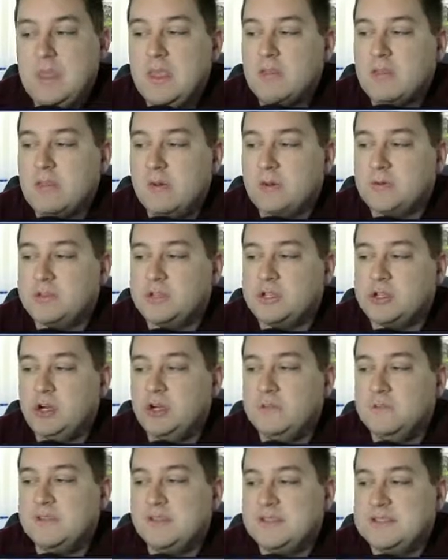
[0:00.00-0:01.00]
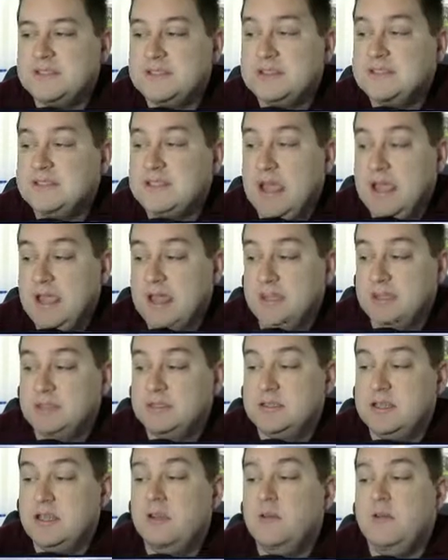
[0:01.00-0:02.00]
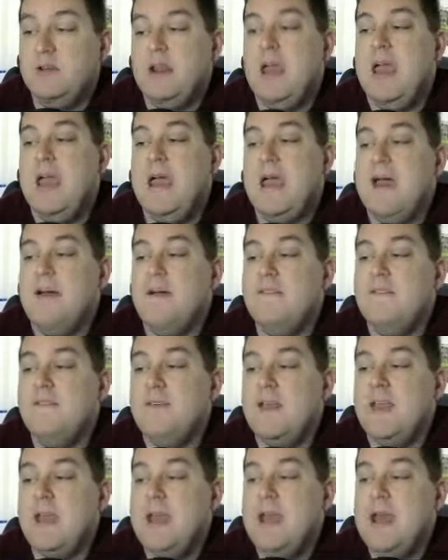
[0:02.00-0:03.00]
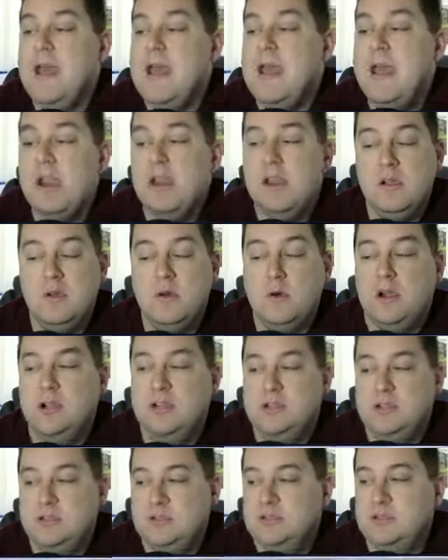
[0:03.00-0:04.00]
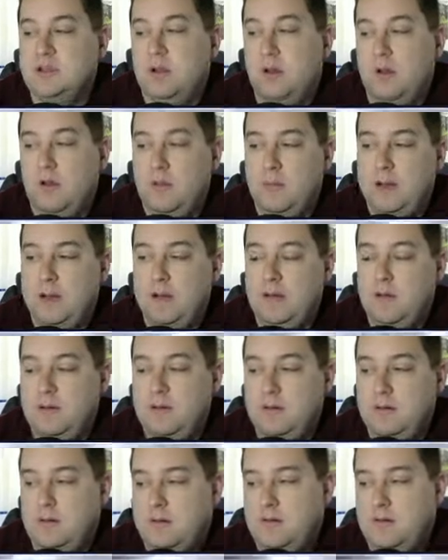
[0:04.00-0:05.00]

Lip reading: So in terms of 6/8, does anyone have any questions at all about it?